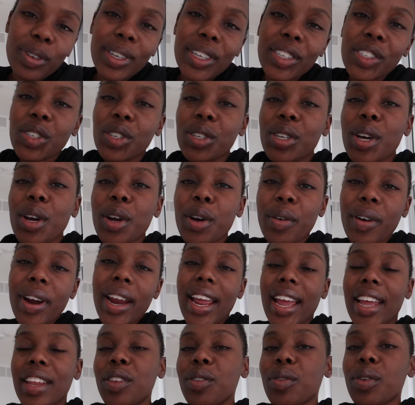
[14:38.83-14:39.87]
It turned out great,
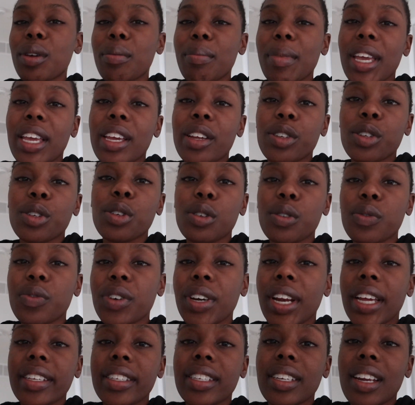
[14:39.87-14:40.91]
and you can make it too for
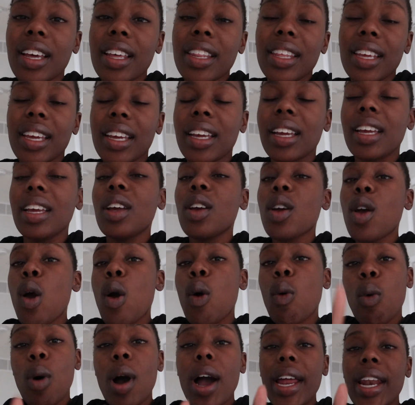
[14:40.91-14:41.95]
next to nothing.
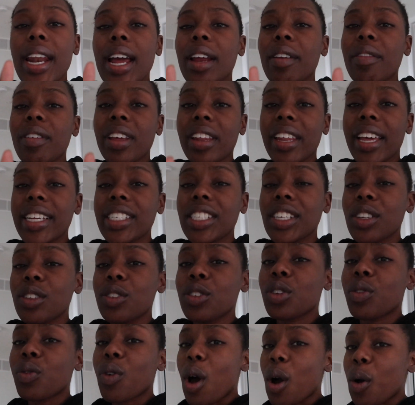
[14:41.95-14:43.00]
One, I realized I used
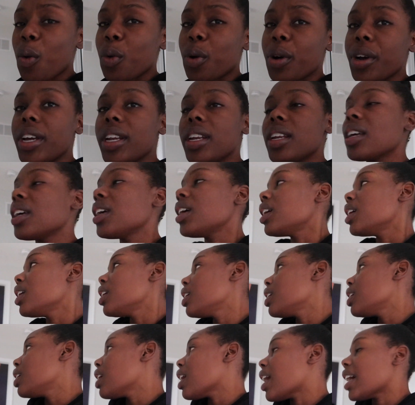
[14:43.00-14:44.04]
the wrong wood.
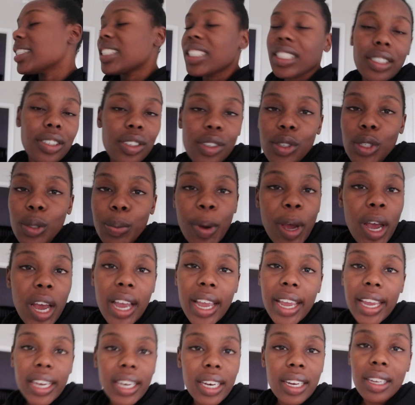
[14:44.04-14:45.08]
I didn't use
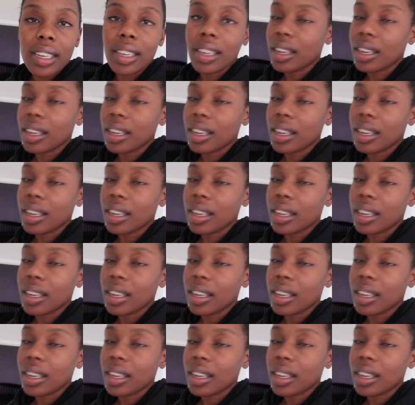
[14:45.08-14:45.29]
pine.